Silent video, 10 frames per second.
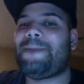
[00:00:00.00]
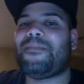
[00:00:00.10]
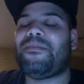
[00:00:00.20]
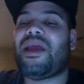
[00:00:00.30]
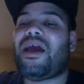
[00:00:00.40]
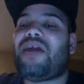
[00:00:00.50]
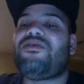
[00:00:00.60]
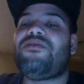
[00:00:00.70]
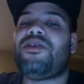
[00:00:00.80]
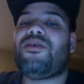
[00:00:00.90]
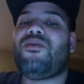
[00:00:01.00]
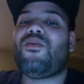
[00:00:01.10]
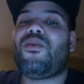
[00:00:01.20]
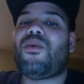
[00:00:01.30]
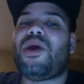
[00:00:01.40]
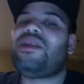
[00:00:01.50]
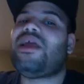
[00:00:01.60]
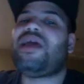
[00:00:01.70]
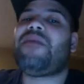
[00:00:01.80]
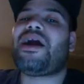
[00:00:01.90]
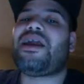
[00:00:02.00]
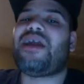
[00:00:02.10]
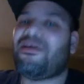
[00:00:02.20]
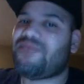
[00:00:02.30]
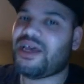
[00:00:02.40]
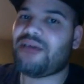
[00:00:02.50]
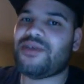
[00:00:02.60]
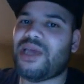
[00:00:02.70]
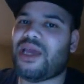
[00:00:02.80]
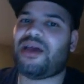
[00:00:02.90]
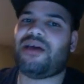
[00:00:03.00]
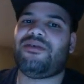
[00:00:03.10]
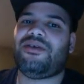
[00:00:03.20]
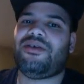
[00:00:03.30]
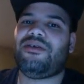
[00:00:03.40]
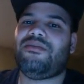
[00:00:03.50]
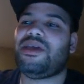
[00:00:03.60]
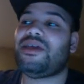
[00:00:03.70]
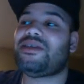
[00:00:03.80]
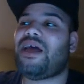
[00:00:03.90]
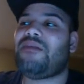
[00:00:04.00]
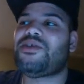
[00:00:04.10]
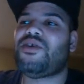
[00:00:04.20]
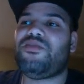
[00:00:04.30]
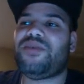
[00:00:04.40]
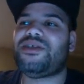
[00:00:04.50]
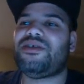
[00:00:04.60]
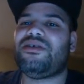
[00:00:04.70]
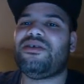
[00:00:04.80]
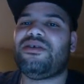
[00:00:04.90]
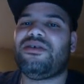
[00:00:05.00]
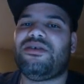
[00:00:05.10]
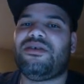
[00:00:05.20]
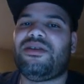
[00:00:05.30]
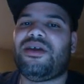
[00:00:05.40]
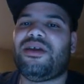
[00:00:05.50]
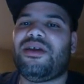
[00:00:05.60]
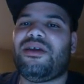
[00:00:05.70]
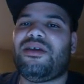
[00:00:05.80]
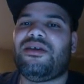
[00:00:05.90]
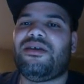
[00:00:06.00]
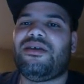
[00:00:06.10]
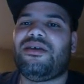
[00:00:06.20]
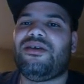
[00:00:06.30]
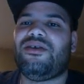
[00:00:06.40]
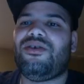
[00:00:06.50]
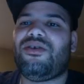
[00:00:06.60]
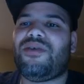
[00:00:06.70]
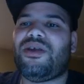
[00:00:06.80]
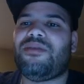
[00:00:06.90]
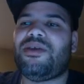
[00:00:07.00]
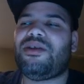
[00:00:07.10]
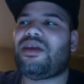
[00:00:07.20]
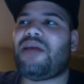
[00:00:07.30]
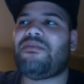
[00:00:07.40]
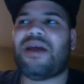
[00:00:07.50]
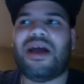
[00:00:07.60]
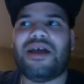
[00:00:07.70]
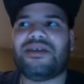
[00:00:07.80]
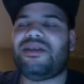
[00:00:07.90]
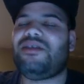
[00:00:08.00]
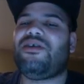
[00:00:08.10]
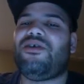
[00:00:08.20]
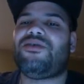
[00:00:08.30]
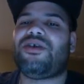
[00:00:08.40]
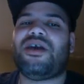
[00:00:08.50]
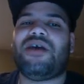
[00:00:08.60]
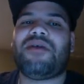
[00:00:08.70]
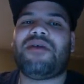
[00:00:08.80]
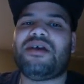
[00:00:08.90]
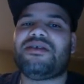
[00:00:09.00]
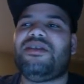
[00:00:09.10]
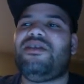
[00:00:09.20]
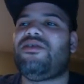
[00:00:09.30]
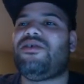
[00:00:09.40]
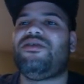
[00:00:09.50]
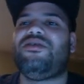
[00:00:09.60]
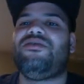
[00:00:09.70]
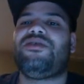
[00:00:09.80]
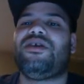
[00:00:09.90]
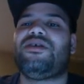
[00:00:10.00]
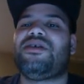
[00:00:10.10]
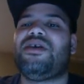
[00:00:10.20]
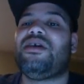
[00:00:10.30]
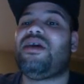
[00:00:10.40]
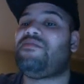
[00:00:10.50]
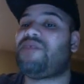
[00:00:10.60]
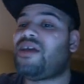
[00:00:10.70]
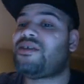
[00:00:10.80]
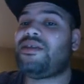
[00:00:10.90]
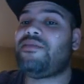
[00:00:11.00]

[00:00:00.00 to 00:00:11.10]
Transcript: man I don't even know when am I going to have time to hang out because I'm so busy like you know what I mean? Like I'm constantly coding, I'm constantly learning new things, I'm constantly